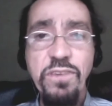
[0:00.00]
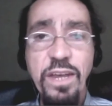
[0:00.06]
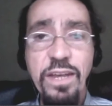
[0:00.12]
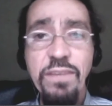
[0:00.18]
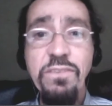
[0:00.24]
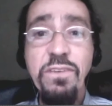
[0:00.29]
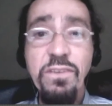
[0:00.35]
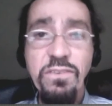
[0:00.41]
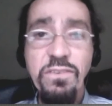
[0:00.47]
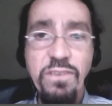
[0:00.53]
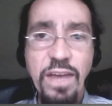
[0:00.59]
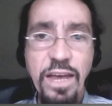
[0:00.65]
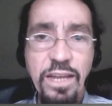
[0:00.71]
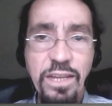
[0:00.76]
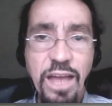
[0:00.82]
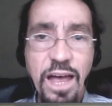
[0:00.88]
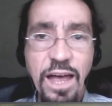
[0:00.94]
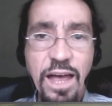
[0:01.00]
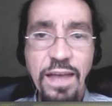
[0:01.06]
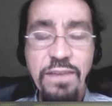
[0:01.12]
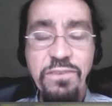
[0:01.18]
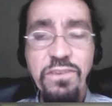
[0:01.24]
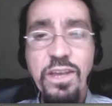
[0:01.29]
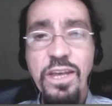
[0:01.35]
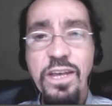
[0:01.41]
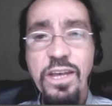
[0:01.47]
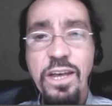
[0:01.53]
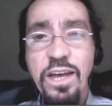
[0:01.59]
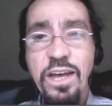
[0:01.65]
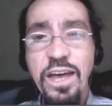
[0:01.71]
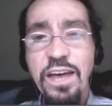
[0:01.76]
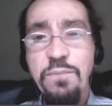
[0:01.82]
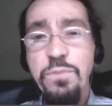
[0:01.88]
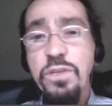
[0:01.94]
and its allies
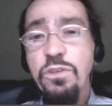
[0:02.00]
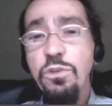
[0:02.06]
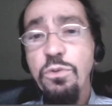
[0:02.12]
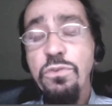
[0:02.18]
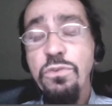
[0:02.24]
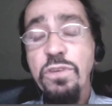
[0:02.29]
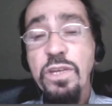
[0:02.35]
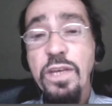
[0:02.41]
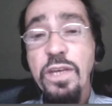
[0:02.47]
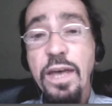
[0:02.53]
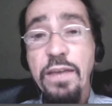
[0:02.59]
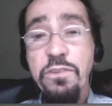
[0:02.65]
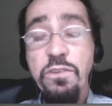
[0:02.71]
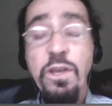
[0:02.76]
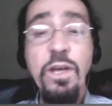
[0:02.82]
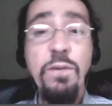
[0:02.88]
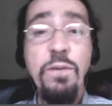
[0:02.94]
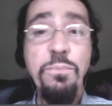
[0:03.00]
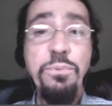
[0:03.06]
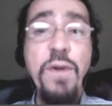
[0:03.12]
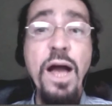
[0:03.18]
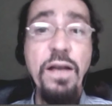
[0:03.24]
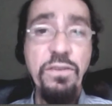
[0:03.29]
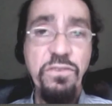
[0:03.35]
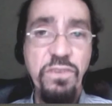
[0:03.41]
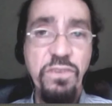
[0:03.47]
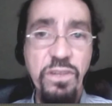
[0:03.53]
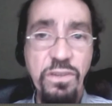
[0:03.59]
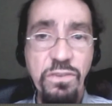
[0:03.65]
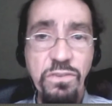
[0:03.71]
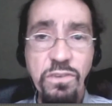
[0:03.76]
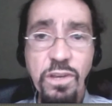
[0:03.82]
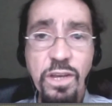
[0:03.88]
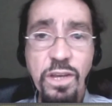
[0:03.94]
have been using as
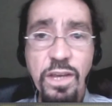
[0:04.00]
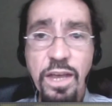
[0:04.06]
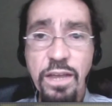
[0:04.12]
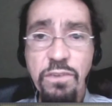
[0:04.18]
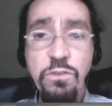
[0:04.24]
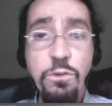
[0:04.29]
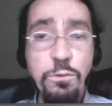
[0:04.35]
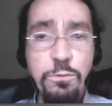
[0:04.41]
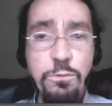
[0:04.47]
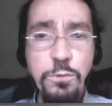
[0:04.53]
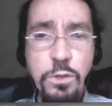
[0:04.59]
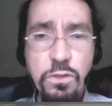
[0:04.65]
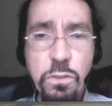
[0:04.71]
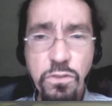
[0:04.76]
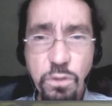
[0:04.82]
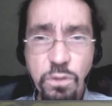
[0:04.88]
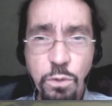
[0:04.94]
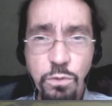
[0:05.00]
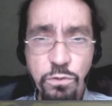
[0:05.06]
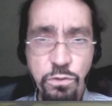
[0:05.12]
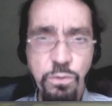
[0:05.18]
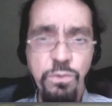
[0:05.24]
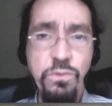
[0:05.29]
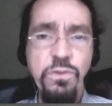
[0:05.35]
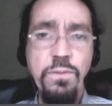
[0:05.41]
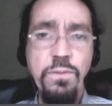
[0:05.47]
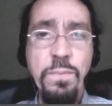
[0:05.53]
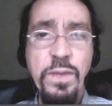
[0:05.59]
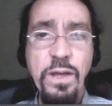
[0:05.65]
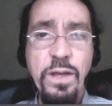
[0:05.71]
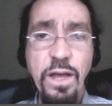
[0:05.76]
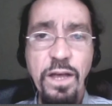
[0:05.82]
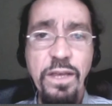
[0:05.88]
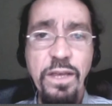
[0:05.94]
proxies, as foot soldiers
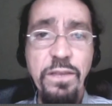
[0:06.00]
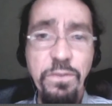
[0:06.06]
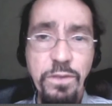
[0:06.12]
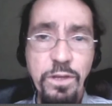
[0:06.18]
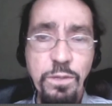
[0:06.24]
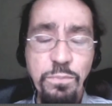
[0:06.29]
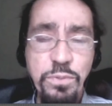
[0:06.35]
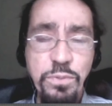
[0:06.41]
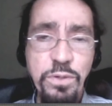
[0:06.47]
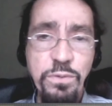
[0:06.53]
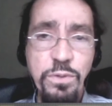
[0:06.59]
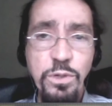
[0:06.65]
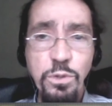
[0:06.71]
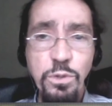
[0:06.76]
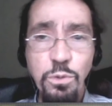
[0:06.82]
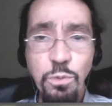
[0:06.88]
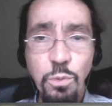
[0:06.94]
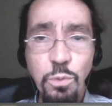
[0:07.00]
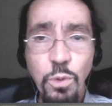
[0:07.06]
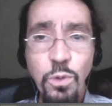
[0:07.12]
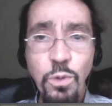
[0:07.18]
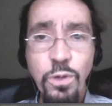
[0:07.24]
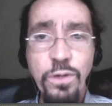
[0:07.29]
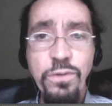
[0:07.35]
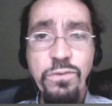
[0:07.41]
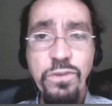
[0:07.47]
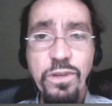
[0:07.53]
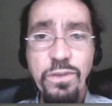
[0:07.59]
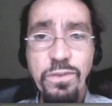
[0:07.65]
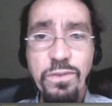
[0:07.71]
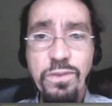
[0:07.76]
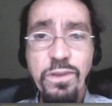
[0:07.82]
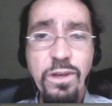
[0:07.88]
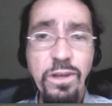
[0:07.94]
in the imperial wars
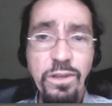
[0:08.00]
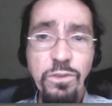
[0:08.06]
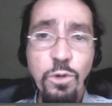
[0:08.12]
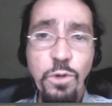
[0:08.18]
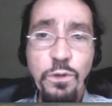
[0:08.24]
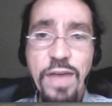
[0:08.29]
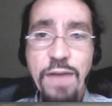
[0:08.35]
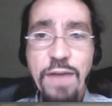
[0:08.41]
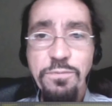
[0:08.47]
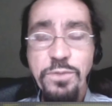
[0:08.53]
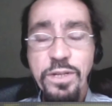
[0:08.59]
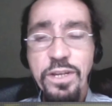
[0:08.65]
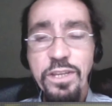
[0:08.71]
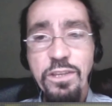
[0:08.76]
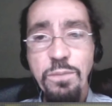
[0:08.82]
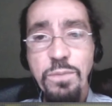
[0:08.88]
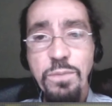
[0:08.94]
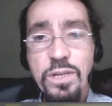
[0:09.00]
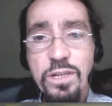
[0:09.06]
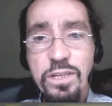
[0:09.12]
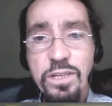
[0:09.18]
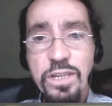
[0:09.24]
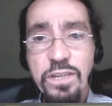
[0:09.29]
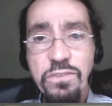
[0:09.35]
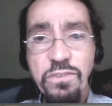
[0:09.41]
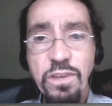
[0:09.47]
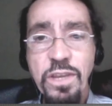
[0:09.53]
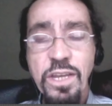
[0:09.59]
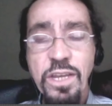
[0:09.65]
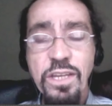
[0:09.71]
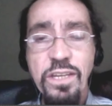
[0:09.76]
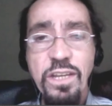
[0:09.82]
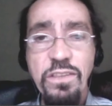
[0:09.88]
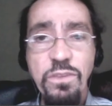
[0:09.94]
in North Africa and the Middle East,
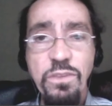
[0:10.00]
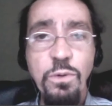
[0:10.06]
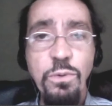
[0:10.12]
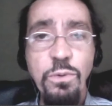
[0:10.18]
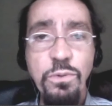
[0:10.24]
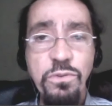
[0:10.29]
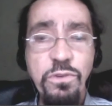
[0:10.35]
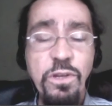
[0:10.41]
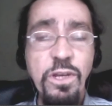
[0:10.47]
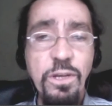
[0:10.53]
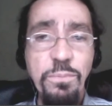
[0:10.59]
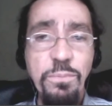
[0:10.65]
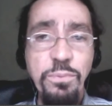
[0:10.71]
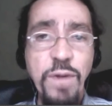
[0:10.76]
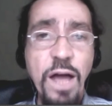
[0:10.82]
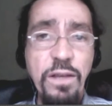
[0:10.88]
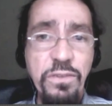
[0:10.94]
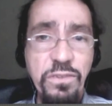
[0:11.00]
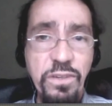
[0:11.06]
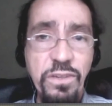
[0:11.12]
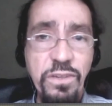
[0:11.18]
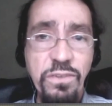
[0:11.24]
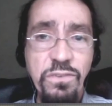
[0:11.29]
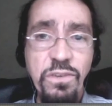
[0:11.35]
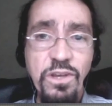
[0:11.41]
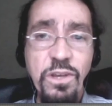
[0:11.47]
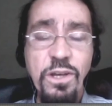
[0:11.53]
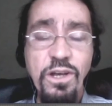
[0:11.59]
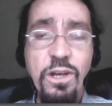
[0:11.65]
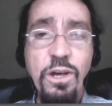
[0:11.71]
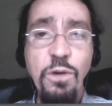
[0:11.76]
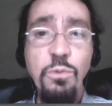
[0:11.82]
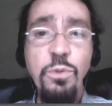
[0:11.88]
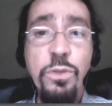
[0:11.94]
that those proxies
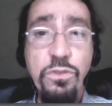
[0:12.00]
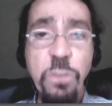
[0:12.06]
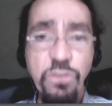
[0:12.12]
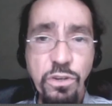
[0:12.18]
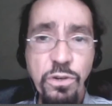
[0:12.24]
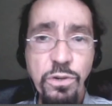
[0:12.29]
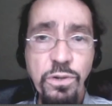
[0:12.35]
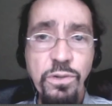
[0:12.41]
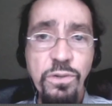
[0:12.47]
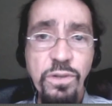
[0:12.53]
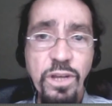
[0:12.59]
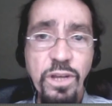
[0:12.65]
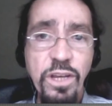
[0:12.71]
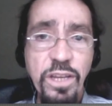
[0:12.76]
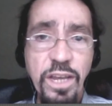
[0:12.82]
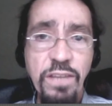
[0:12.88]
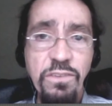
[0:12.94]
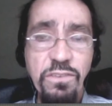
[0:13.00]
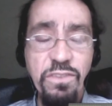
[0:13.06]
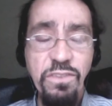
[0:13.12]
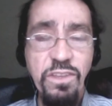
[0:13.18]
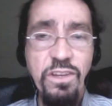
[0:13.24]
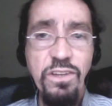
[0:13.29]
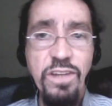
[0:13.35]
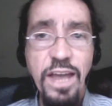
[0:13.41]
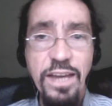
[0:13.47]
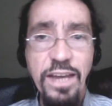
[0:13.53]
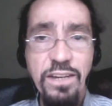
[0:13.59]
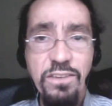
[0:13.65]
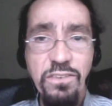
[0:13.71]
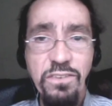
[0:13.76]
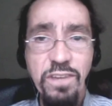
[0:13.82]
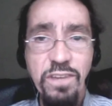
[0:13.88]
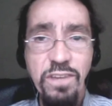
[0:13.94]
would turn against the United
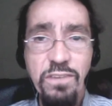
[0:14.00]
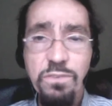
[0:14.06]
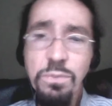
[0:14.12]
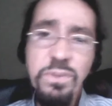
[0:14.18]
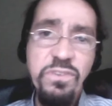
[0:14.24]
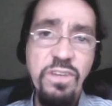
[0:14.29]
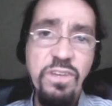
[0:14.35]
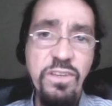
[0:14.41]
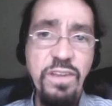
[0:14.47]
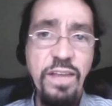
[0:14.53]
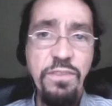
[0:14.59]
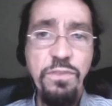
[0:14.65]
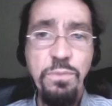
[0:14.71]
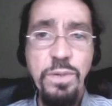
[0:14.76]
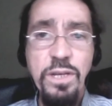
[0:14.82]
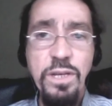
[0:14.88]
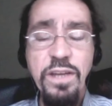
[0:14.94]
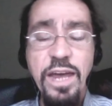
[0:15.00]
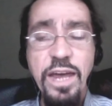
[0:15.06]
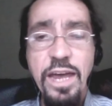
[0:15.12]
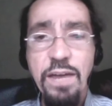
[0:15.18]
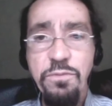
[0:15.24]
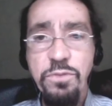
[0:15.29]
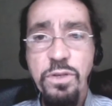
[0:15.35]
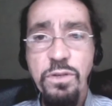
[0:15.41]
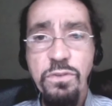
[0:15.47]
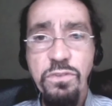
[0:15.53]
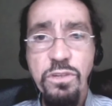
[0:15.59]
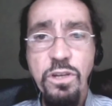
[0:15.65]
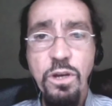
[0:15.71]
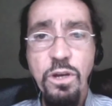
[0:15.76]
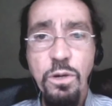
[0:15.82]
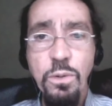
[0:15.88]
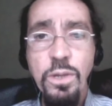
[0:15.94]
States. We said that 3.5 years
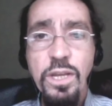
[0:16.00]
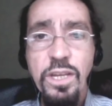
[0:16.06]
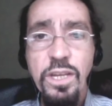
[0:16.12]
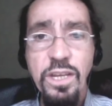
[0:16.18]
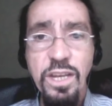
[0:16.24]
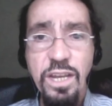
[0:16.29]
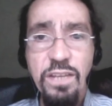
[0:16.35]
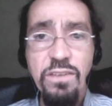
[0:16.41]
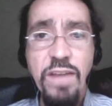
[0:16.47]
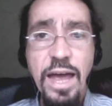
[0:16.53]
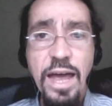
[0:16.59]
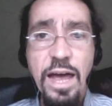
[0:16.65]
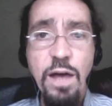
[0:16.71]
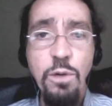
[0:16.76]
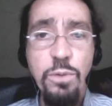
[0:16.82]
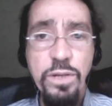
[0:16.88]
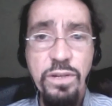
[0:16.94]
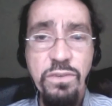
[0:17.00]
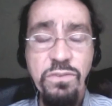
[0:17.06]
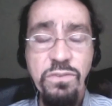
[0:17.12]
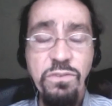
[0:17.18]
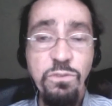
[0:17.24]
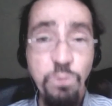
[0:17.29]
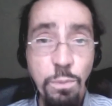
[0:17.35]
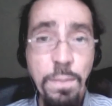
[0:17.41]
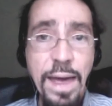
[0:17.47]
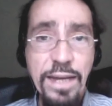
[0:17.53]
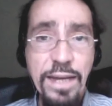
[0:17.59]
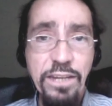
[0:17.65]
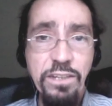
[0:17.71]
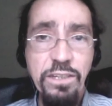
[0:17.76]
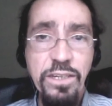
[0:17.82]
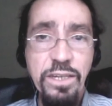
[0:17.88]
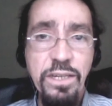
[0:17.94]
ago, and now it is
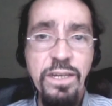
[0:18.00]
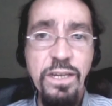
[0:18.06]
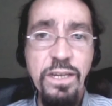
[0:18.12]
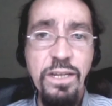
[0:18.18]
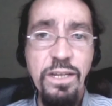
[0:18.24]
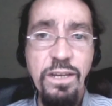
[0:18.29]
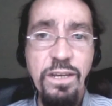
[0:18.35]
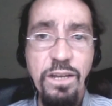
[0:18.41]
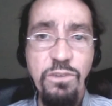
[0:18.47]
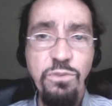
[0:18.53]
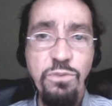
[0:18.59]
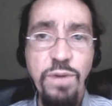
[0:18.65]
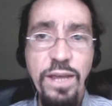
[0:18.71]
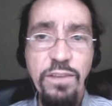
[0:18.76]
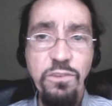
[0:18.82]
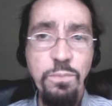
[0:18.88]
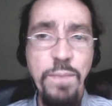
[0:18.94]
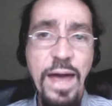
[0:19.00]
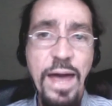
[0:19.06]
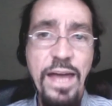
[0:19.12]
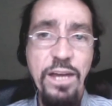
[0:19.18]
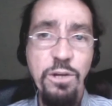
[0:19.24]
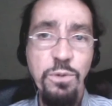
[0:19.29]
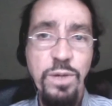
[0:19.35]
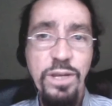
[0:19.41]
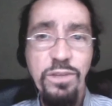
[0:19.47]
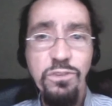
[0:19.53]
dramatically transpiring.